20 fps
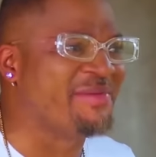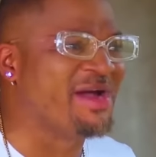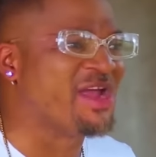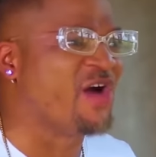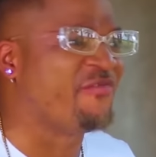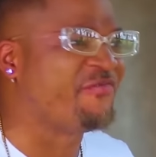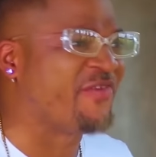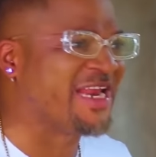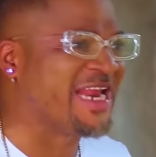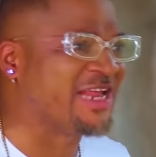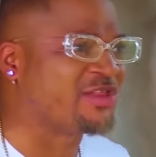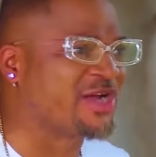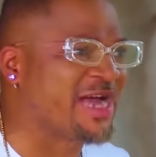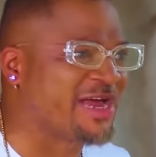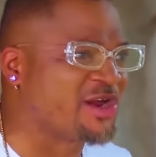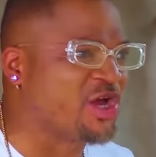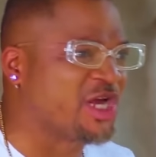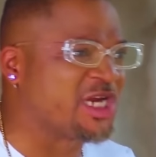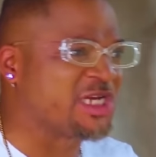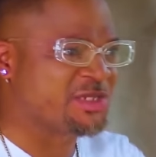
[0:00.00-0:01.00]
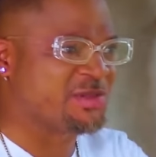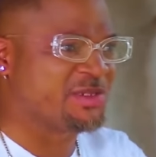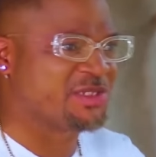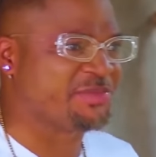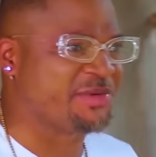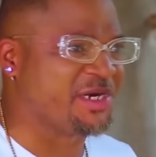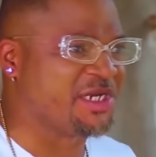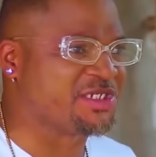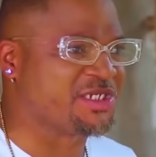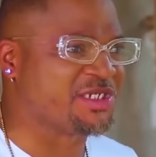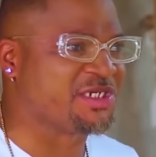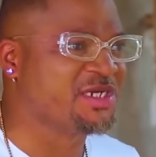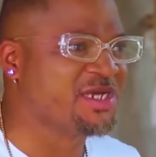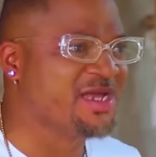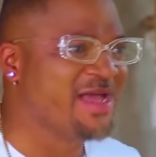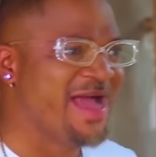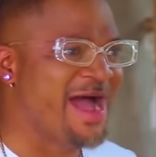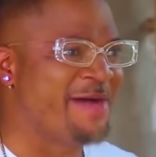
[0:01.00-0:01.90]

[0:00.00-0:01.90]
Am I your father to carry your responsibility?